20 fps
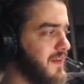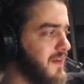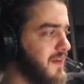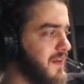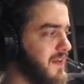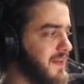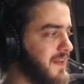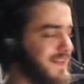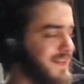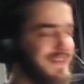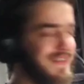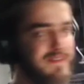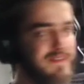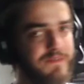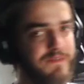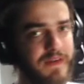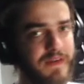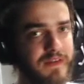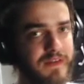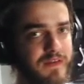it's a
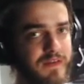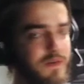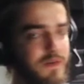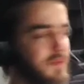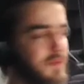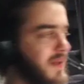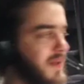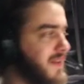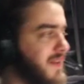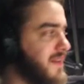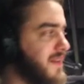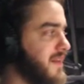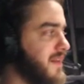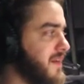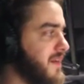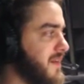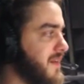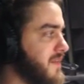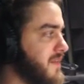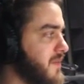defender, but
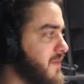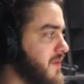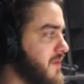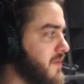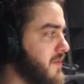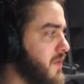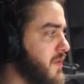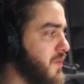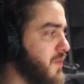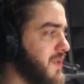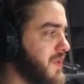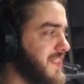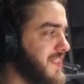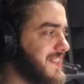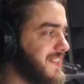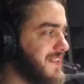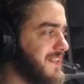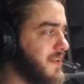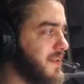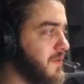it rewards
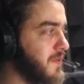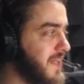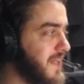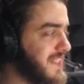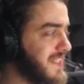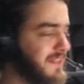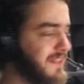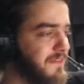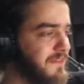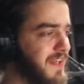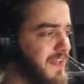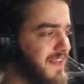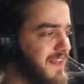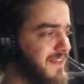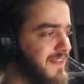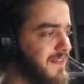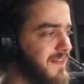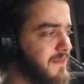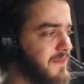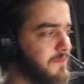
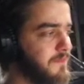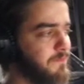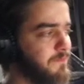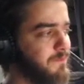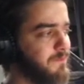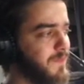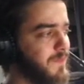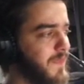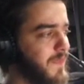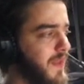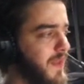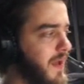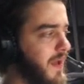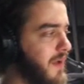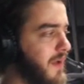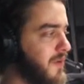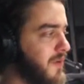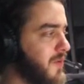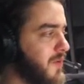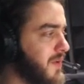aggressiveness. I don't
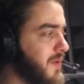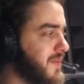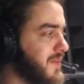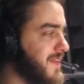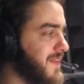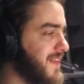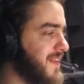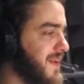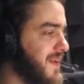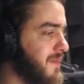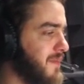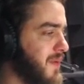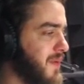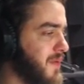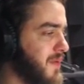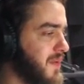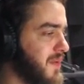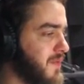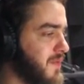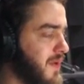know what to say about
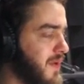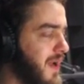this one.